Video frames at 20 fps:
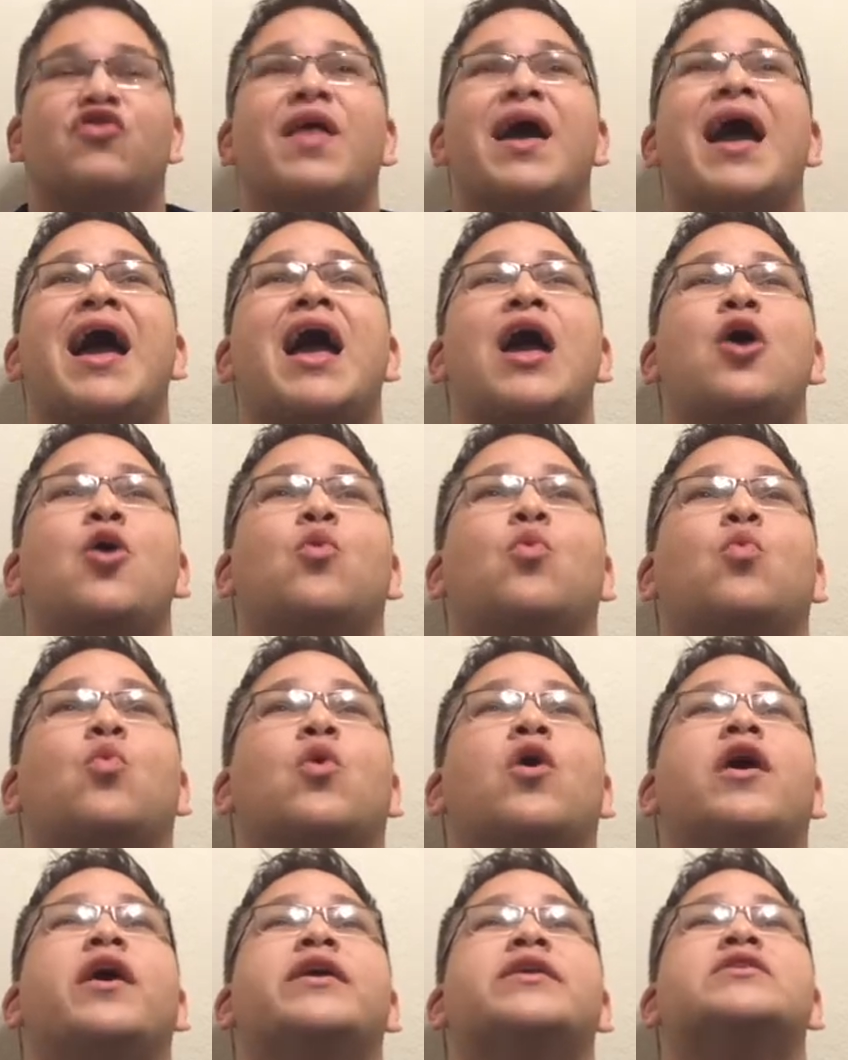That
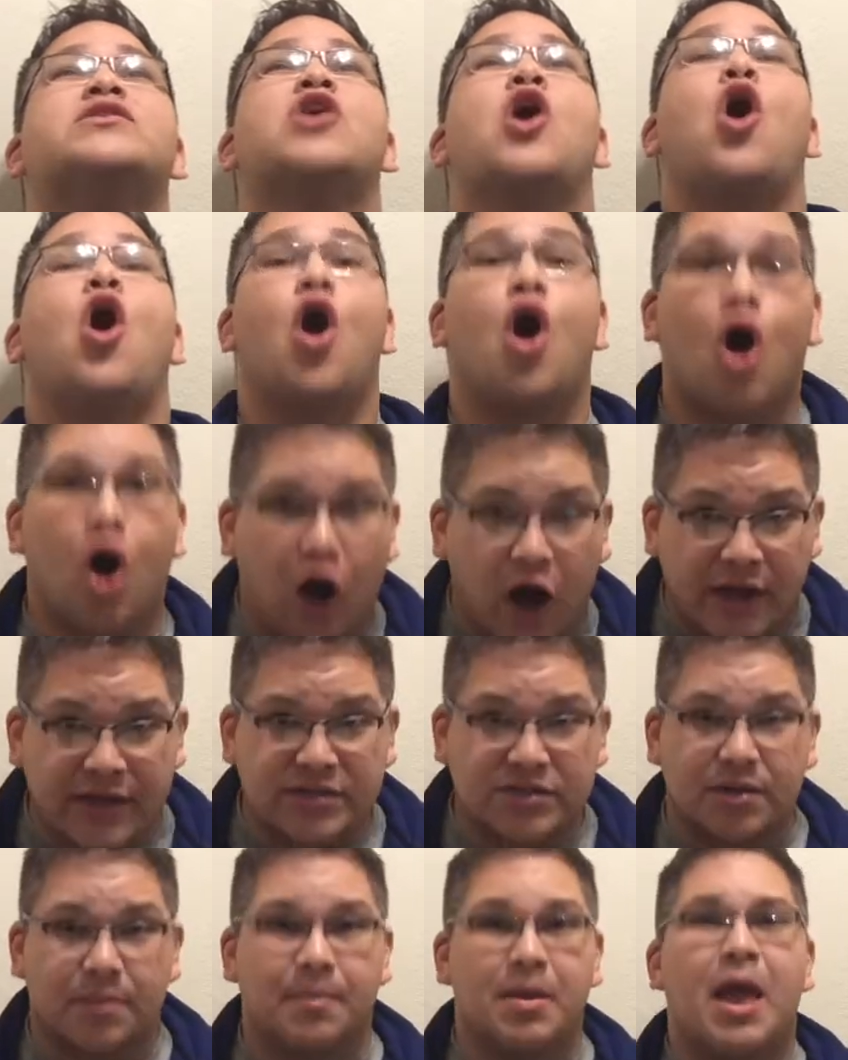was
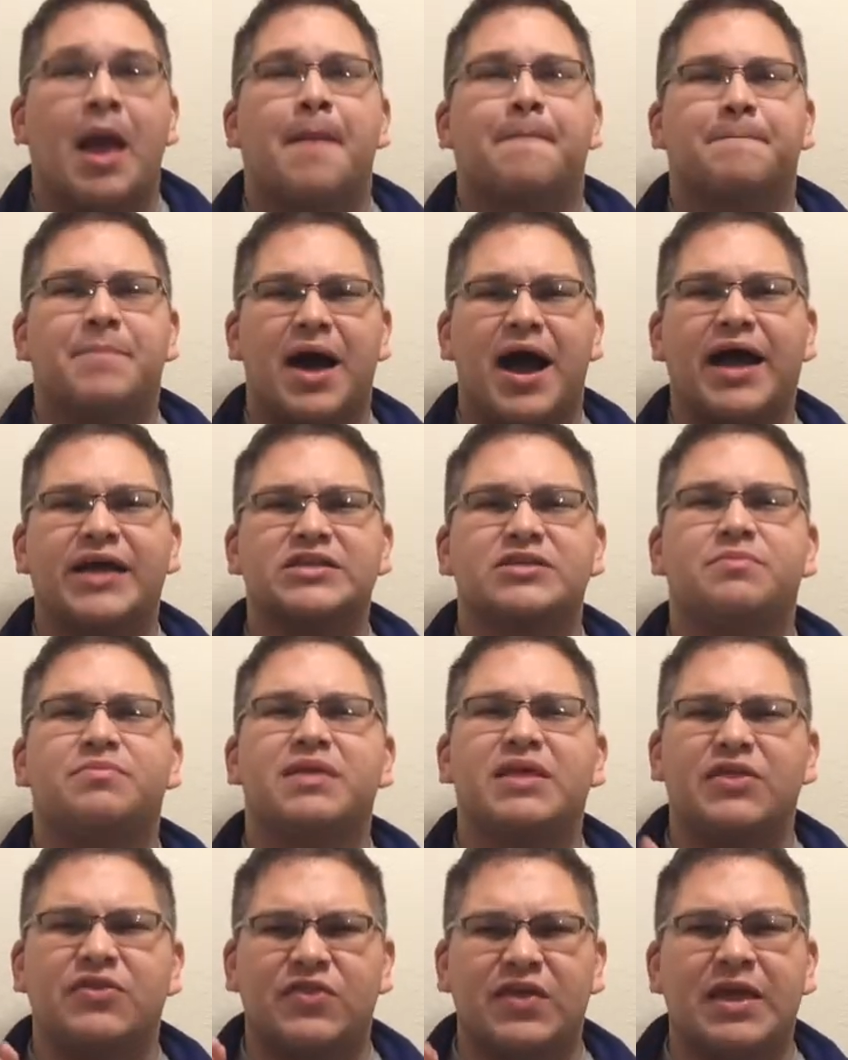awesome.
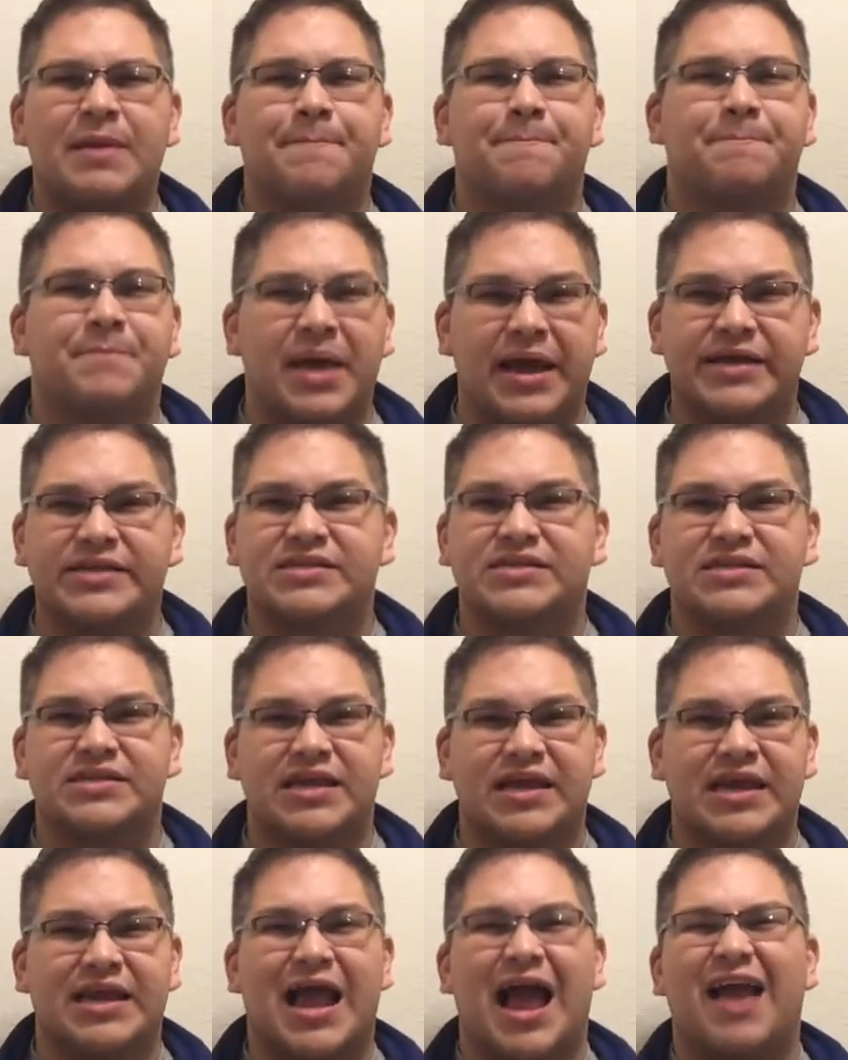Possibly the best
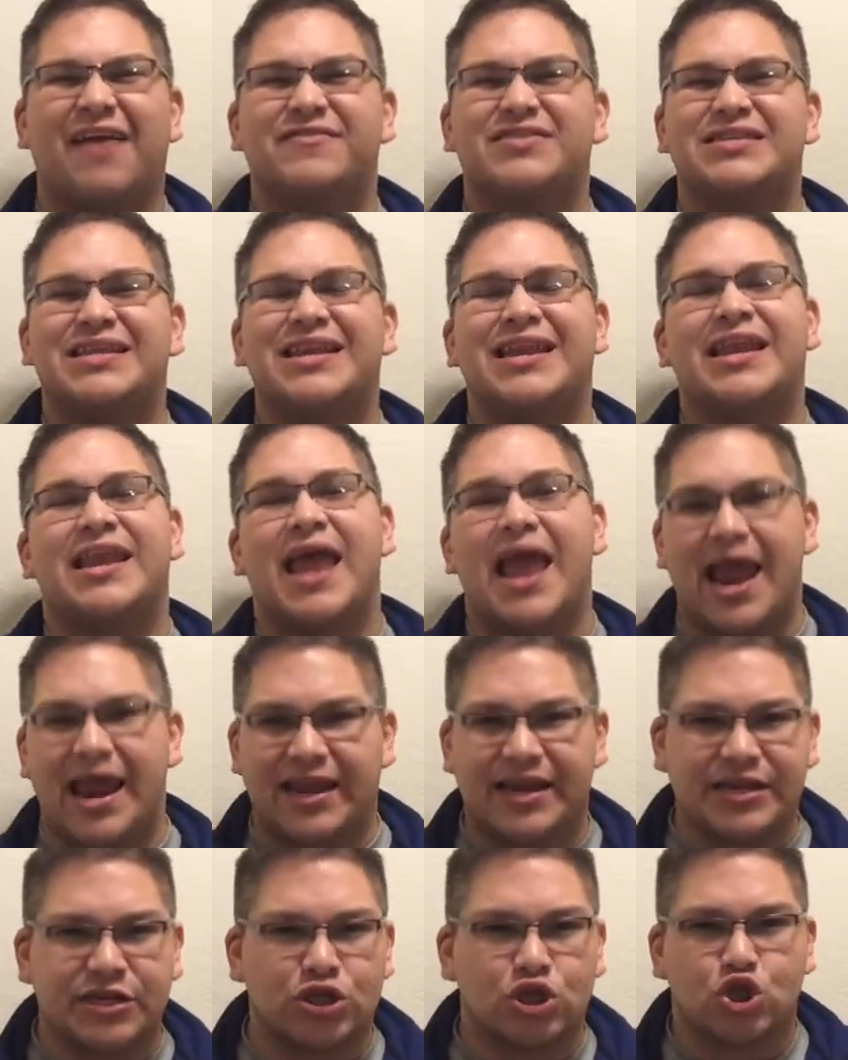scene I've seen in
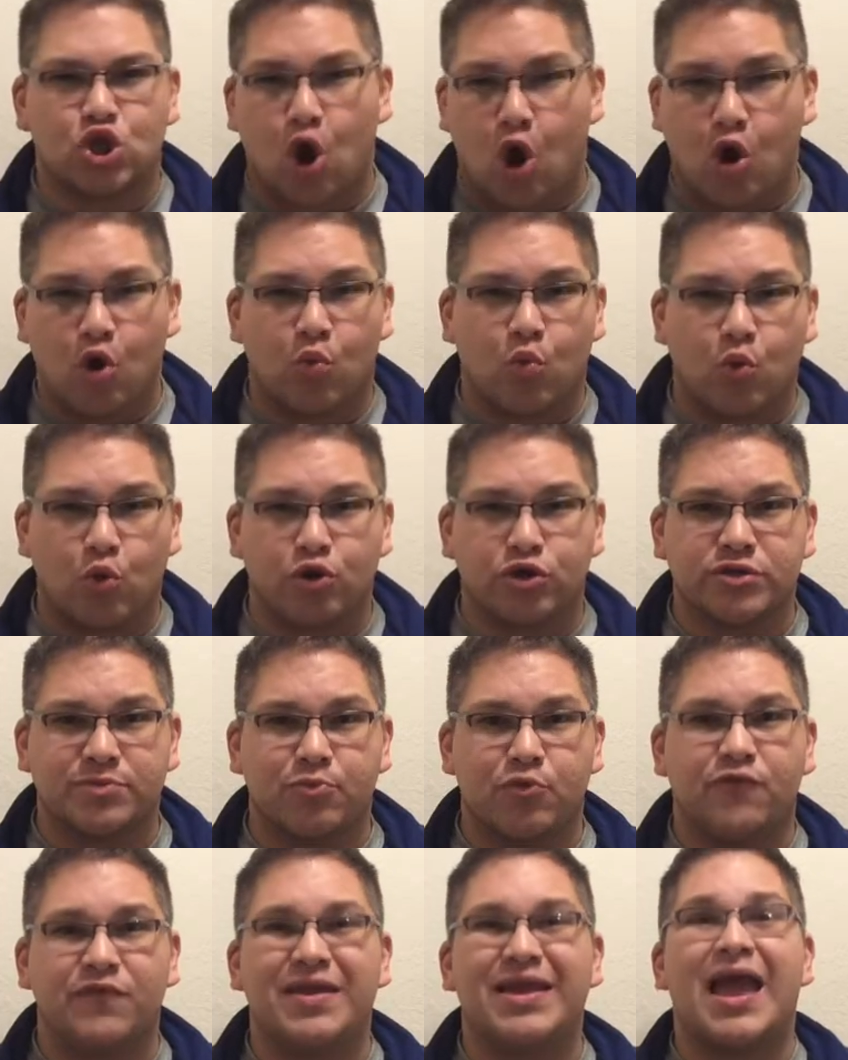any Star
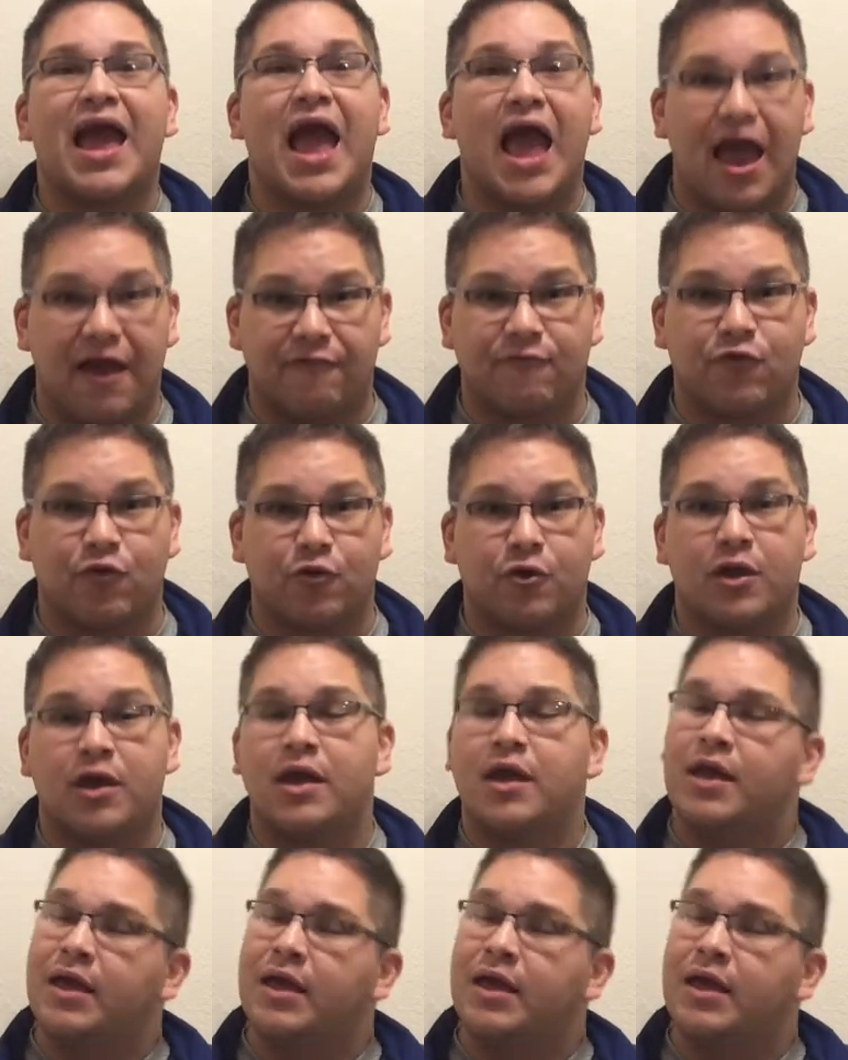Wars movie ever.